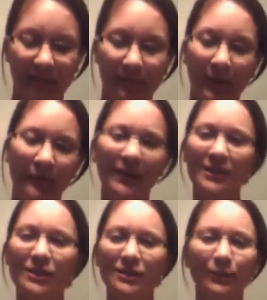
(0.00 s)
My
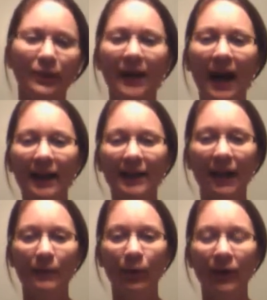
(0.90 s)
relationship with God at
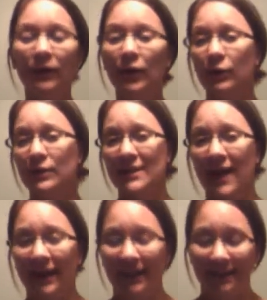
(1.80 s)
that point was
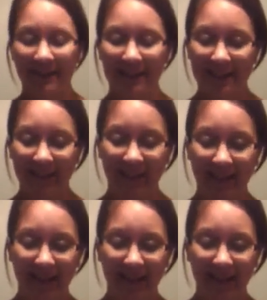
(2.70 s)
non-existent